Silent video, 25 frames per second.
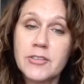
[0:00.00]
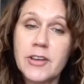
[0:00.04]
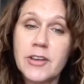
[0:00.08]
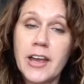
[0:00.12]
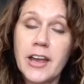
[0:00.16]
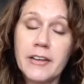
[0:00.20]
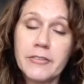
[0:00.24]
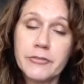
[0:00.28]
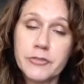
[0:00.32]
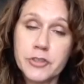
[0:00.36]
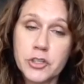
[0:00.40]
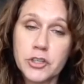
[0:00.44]

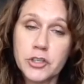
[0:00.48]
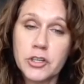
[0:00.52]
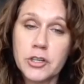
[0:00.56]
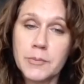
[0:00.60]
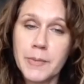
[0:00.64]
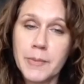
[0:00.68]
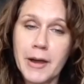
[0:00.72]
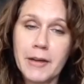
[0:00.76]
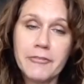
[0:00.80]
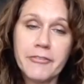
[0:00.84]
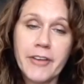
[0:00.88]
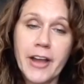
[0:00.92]
after
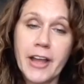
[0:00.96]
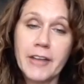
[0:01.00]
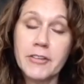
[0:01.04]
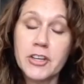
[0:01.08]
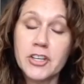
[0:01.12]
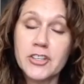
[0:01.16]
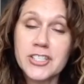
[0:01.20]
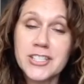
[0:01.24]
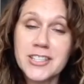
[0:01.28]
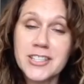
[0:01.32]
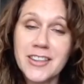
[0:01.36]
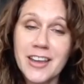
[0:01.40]
about 5
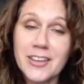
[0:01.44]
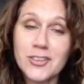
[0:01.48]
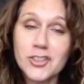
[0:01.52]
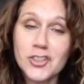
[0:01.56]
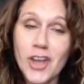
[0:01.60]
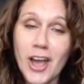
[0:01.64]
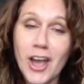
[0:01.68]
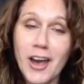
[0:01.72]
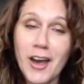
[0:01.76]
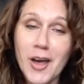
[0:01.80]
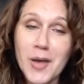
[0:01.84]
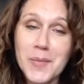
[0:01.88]
years at that
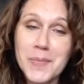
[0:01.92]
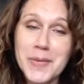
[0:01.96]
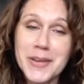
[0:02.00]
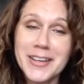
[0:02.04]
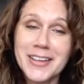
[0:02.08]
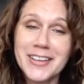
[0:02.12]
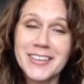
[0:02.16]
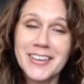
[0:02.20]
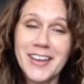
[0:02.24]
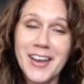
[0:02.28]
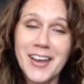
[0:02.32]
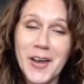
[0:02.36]
job,
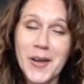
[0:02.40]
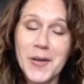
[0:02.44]
and